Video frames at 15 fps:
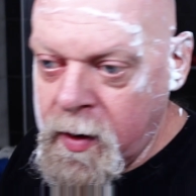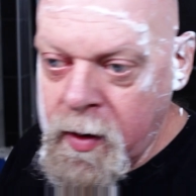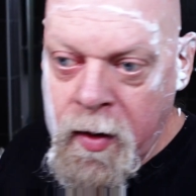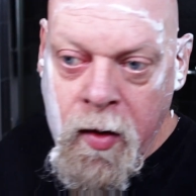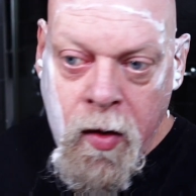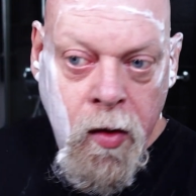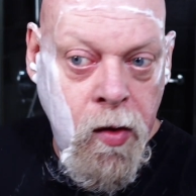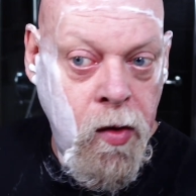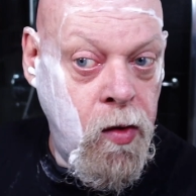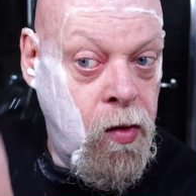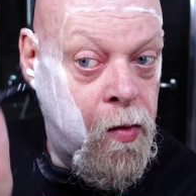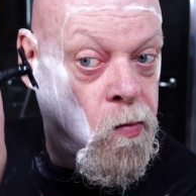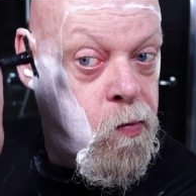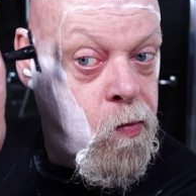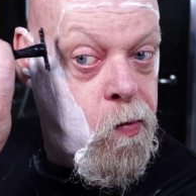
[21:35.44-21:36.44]

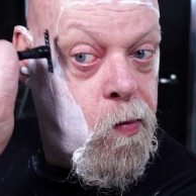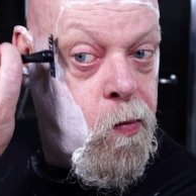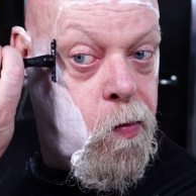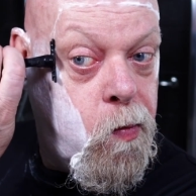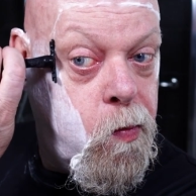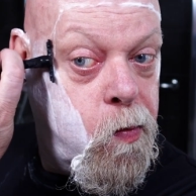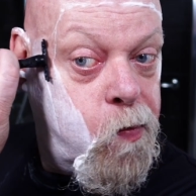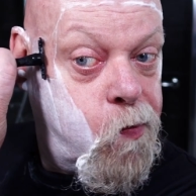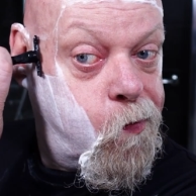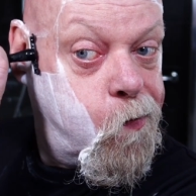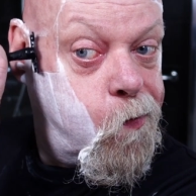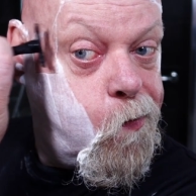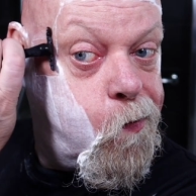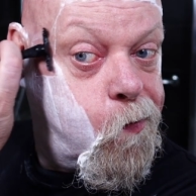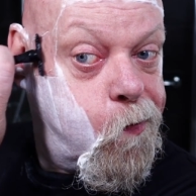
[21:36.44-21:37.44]

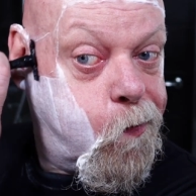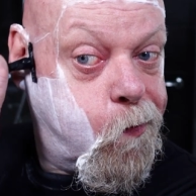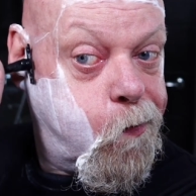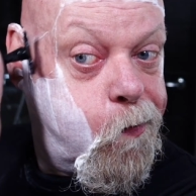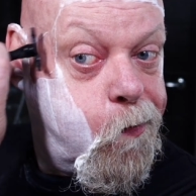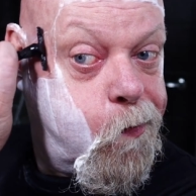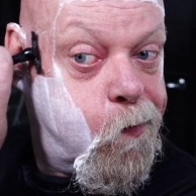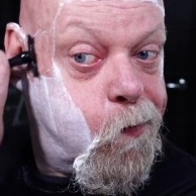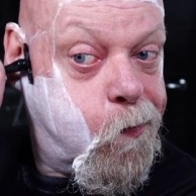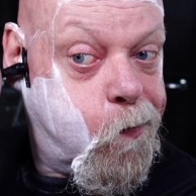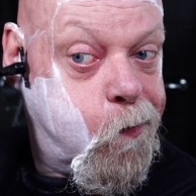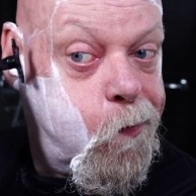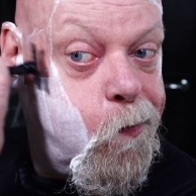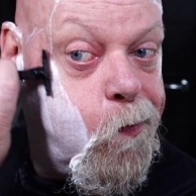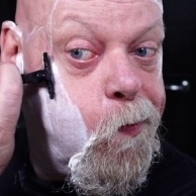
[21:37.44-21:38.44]

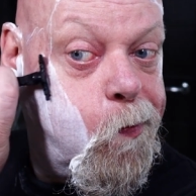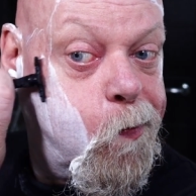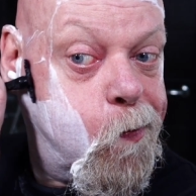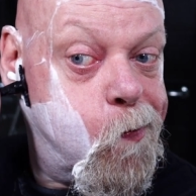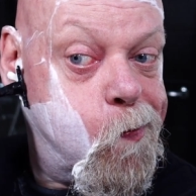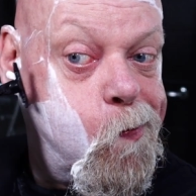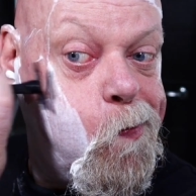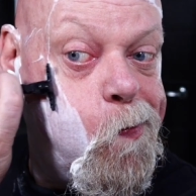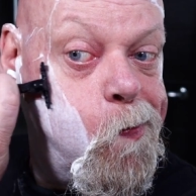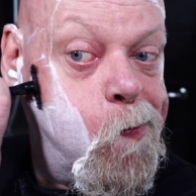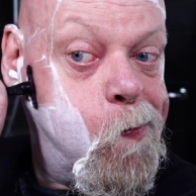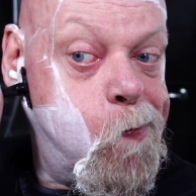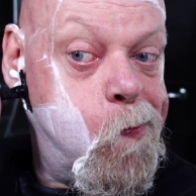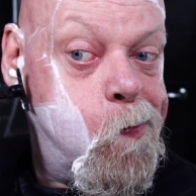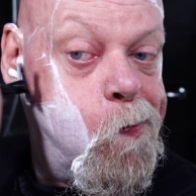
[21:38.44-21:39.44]

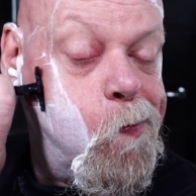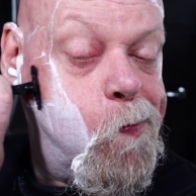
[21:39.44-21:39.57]
Nothing is said.